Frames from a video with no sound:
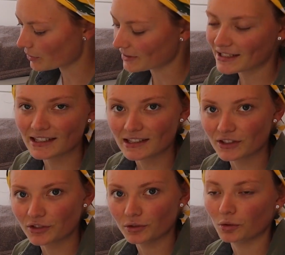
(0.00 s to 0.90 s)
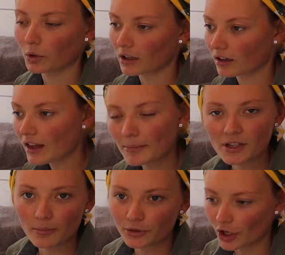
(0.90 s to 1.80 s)
so it's easy to work on a
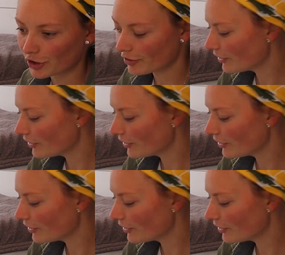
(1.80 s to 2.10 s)
laptop, charge